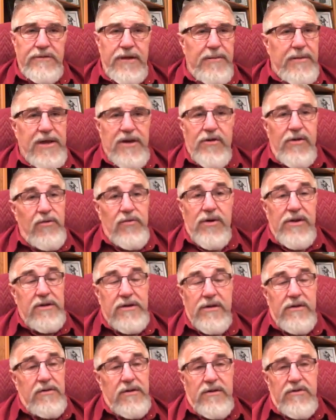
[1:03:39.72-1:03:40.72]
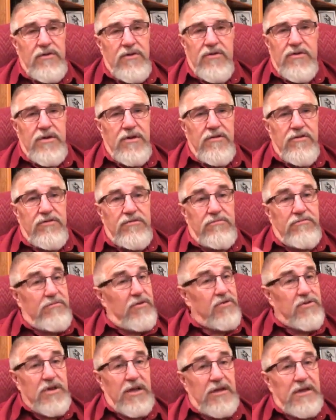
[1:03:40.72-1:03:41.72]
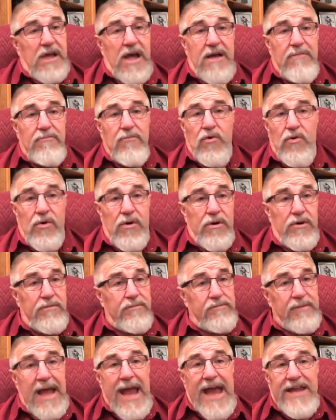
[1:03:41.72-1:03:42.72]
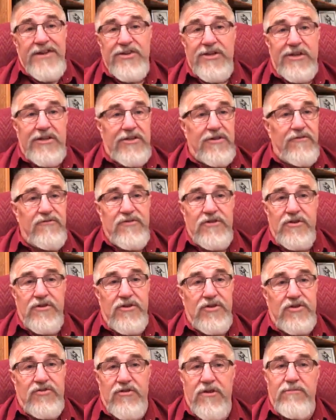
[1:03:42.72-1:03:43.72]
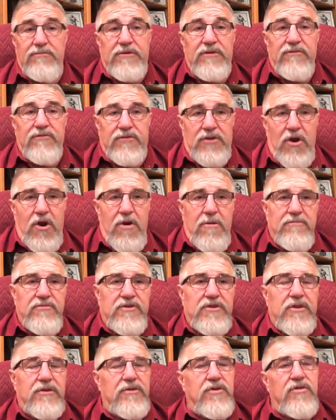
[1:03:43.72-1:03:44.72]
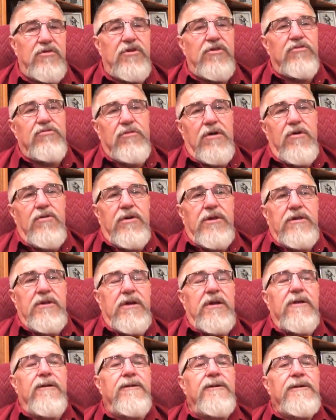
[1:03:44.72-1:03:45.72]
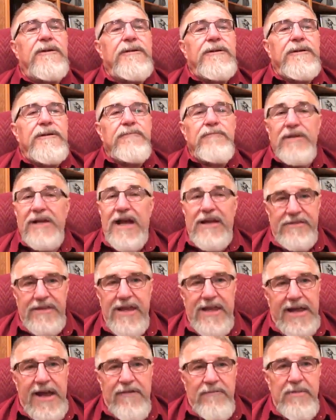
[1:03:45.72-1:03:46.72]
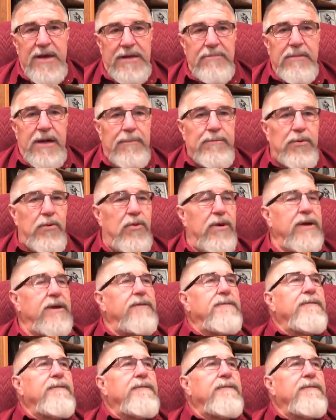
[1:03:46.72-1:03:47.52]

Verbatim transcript: I mean, we can, and you can, there's a lot more adjectives and descriptive terms that you can throw in there. But I think I've made my point.